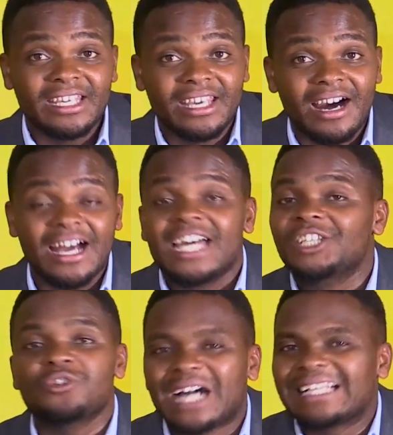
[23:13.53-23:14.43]
Yeah,
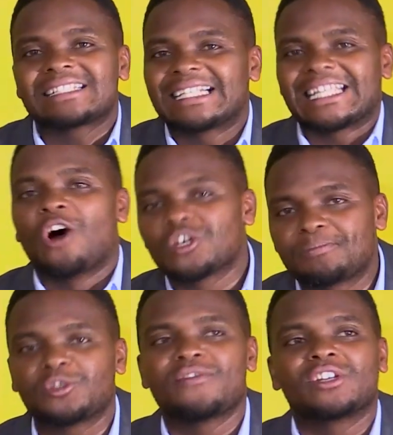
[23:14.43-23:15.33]
you can't start a
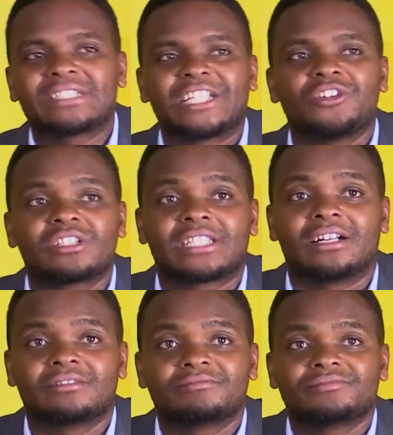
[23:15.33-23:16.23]
hospital if you're not a doctor.